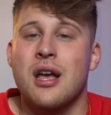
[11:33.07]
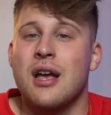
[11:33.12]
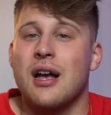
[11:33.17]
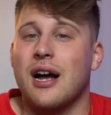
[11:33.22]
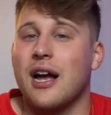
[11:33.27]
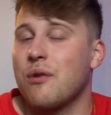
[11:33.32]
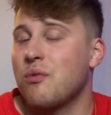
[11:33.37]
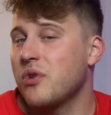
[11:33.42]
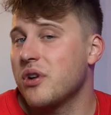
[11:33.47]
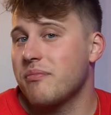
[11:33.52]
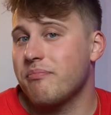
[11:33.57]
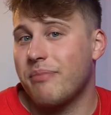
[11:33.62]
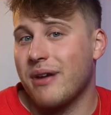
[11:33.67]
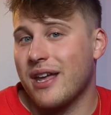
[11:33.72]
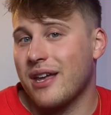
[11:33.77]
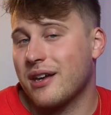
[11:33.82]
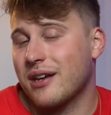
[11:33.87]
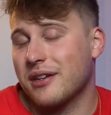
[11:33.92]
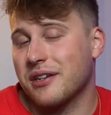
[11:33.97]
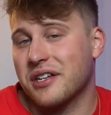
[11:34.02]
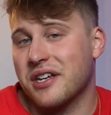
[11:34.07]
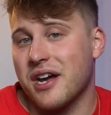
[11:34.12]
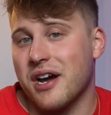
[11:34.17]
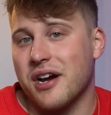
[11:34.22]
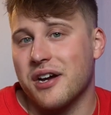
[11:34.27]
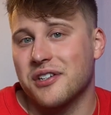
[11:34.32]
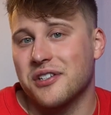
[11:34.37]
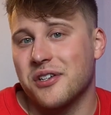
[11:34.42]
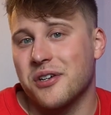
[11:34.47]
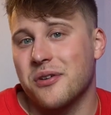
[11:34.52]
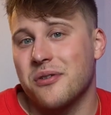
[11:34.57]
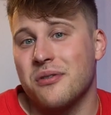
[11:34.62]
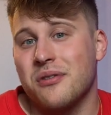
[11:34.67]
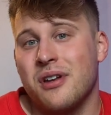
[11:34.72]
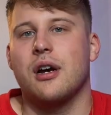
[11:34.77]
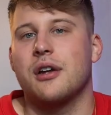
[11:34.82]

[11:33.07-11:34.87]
I wouldn't bank on a condo.